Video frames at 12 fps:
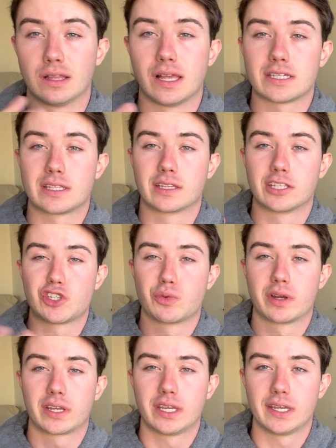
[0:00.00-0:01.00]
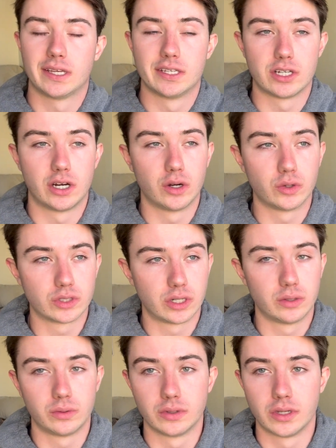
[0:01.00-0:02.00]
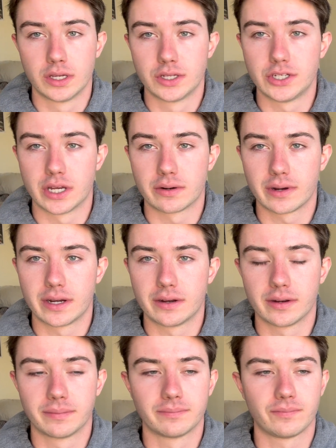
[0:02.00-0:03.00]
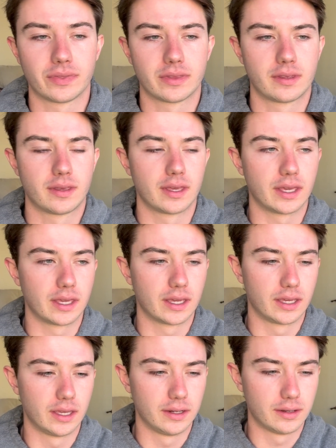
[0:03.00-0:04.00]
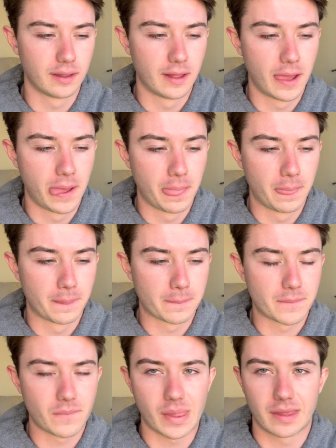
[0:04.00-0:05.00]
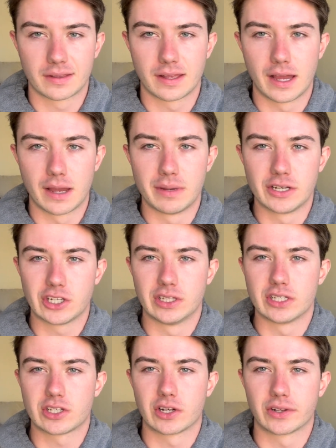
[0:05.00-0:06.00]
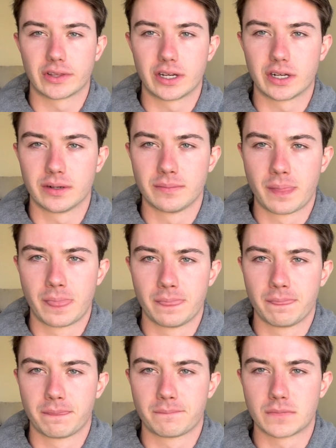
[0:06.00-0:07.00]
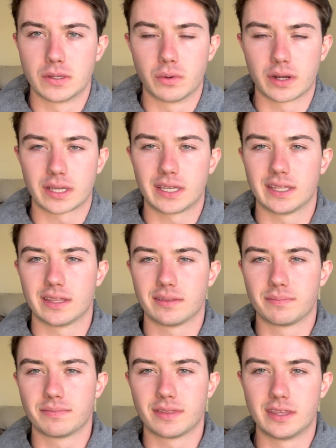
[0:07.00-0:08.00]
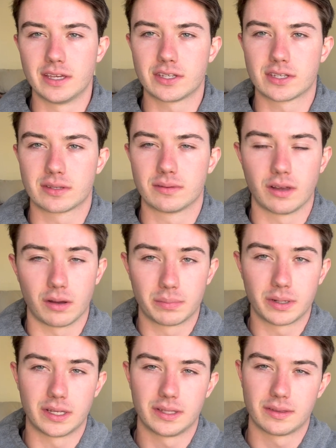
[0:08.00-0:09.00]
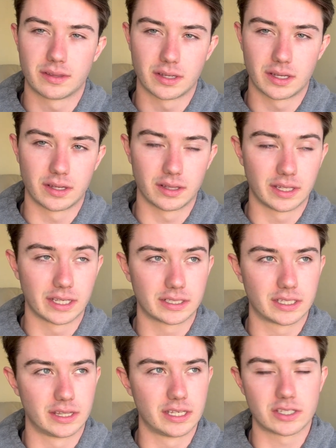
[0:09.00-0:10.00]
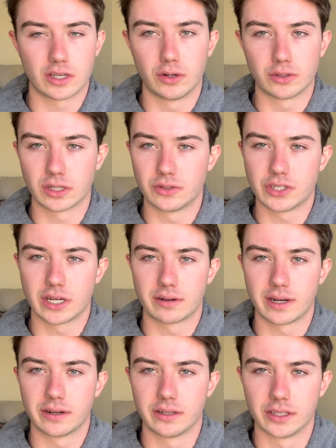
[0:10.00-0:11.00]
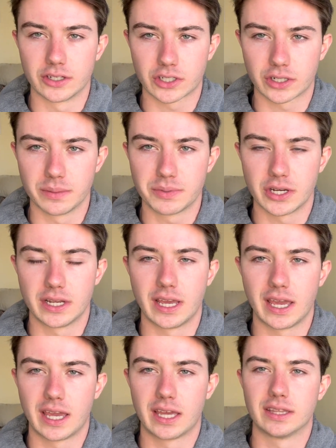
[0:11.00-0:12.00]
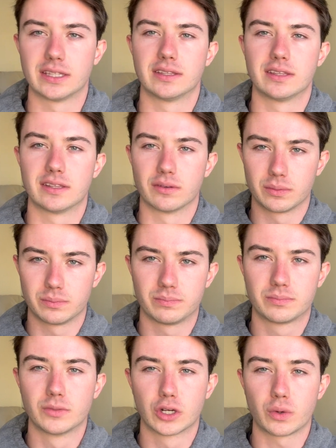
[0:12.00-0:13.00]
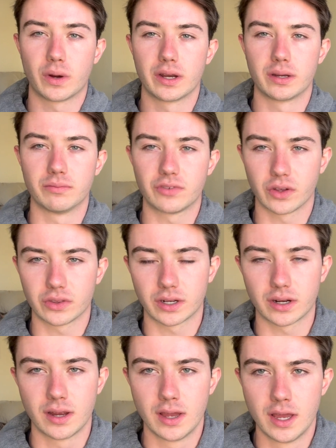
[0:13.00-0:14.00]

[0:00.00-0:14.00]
the last thing that you want to get is an ozone generator, and I mentioned this earlier. You want to get this. I'll put the link to this ozone generator in the description, and the aquarium filter,